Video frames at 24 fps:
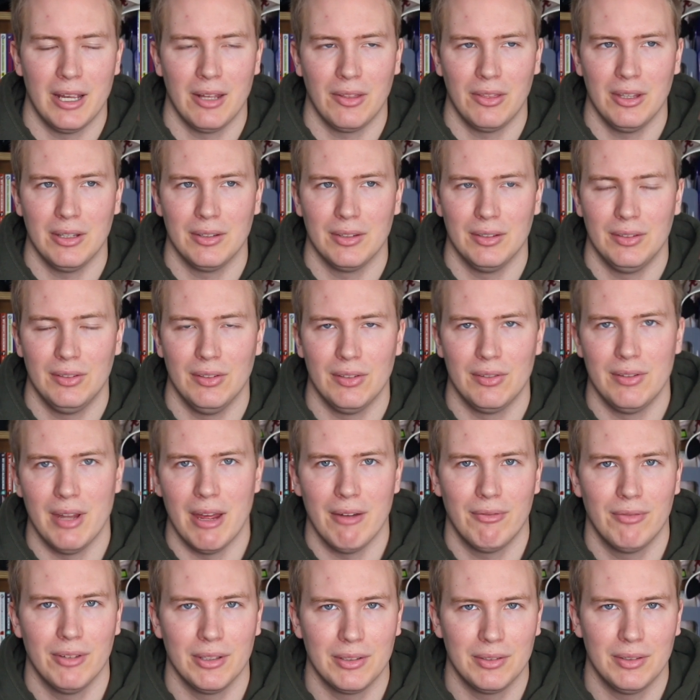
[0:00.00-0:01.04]
I think this is
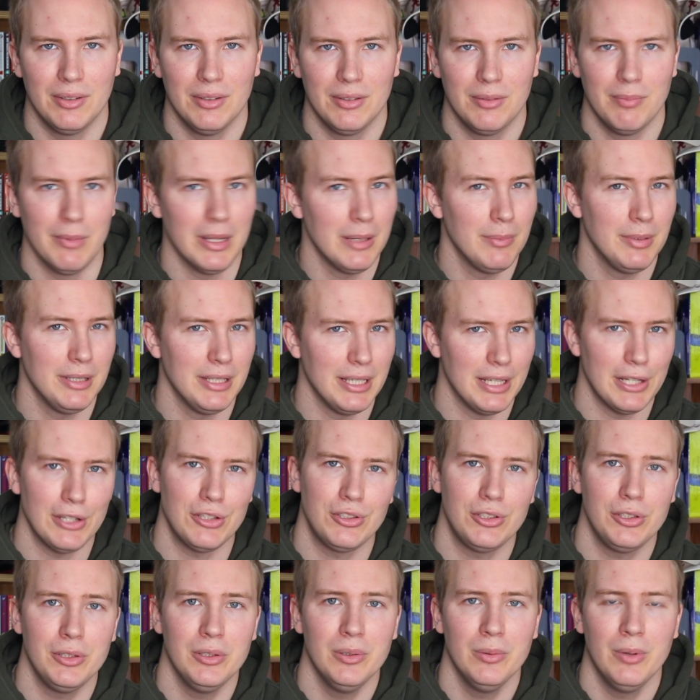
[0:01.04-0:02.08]
Netflix's maybe
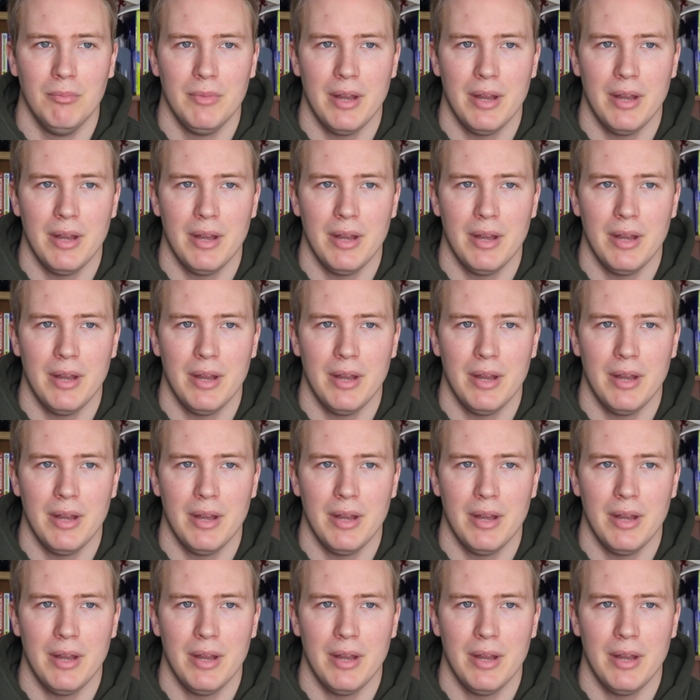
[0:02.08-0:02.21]
issue.